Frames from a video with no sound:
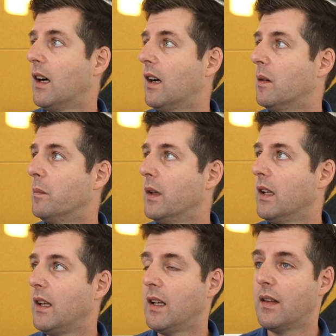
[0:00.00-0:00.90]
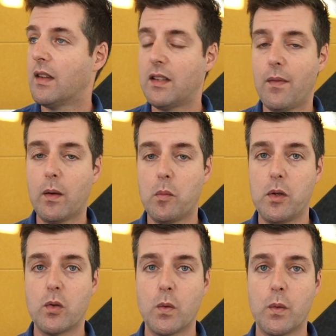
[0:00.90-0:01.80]
Um, and the same thing would
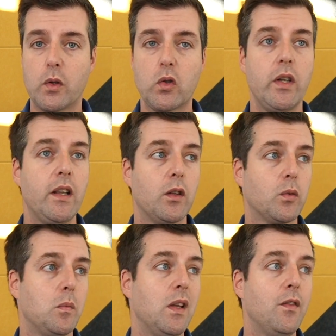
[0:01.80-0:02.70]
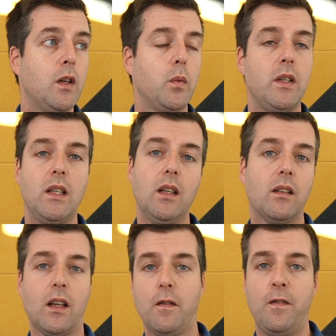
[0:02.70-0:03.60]
be true if we were treating this room. Even if we did
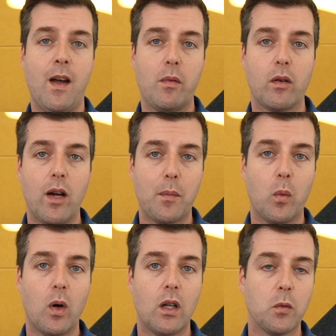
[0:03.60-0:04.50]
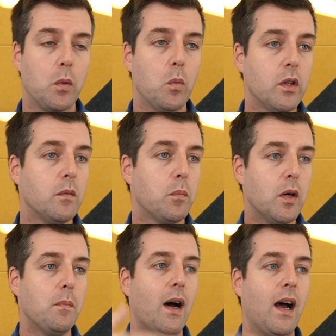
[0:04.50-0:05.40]
this like a fabric wrapped walls, we wouldn't
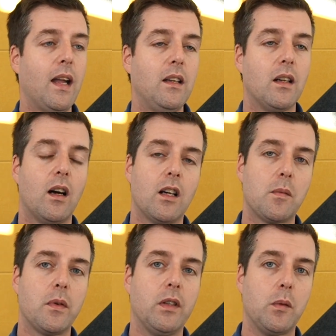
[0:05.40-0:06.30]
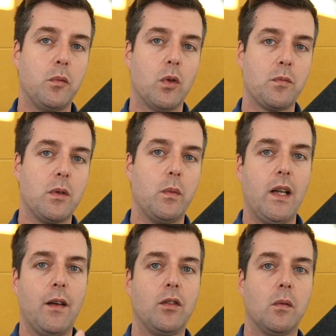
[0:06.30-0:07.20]
put behind it 100% absorption.
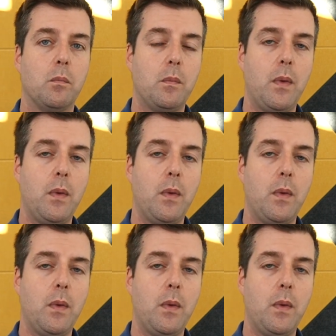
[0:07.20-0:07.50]
We'd have some